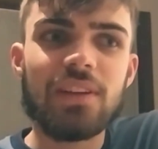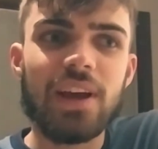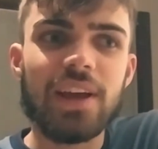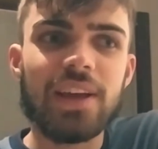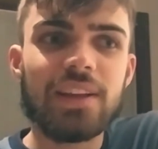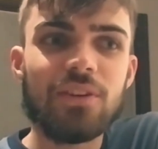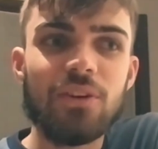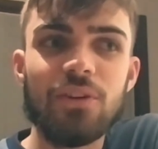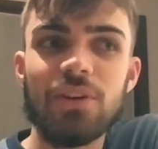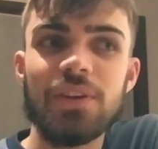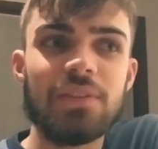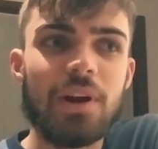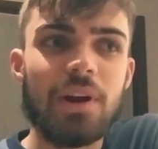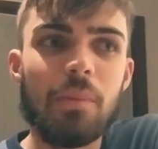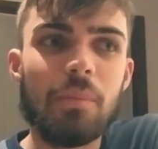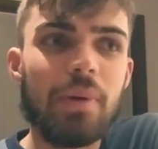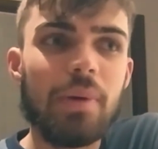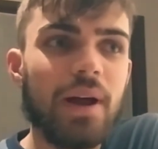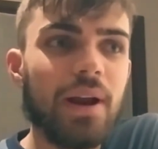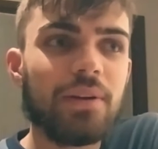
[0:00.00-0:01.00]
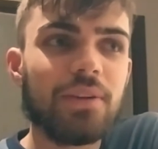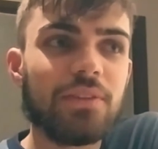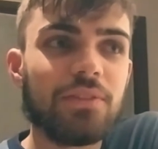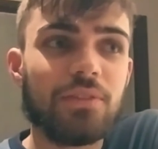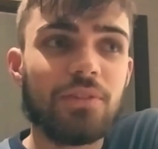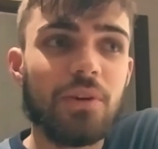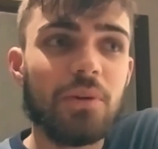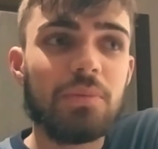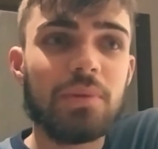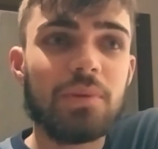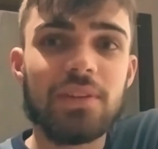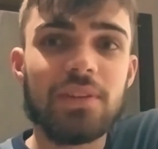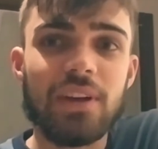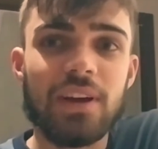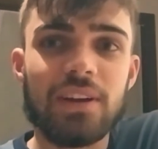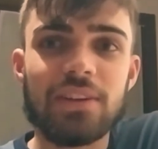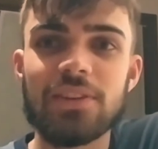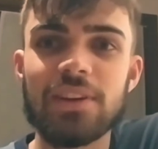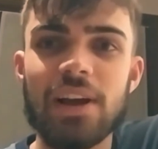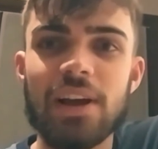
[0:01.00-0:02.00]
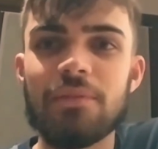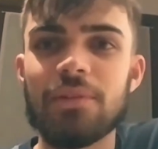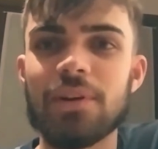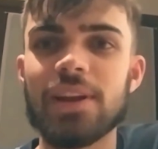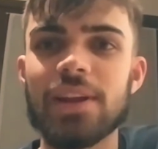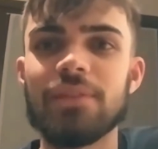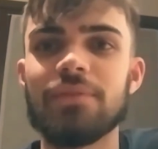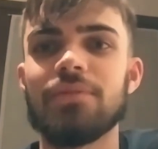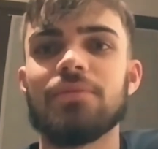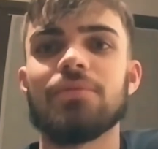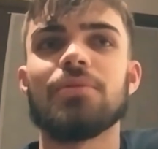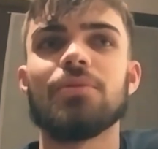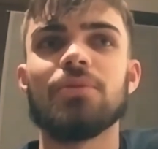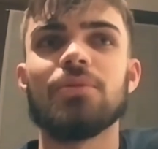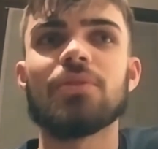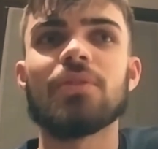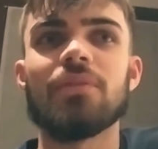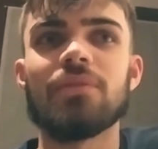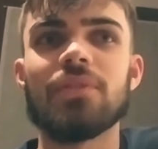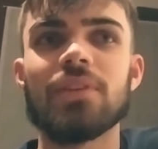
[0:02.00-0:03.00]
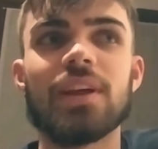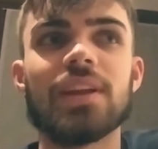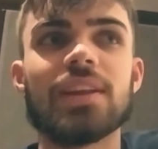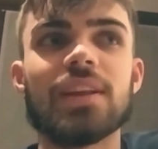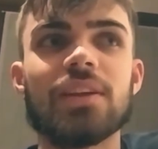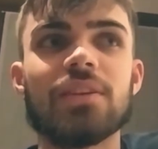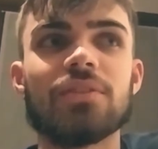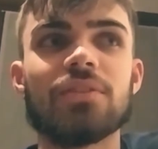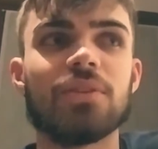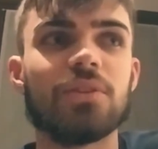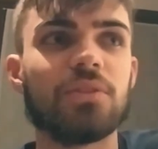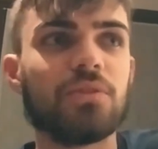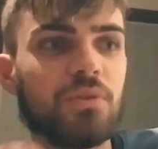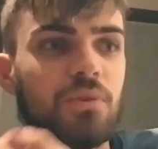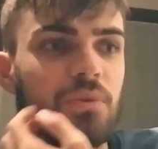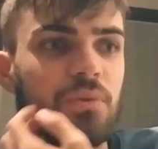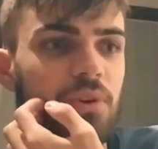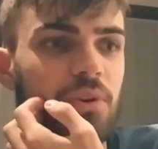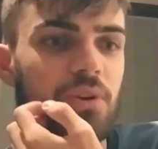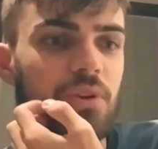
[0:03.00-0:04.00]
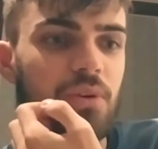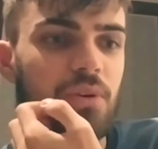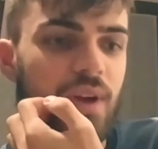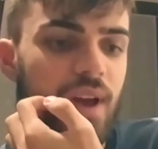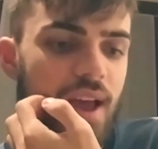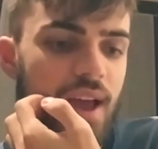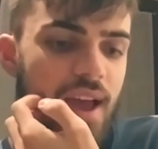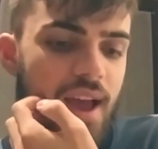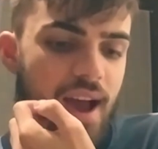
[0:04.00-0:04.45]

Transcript: Like, not even our parents, nobody's actually ever lived through something like this, so it's all new.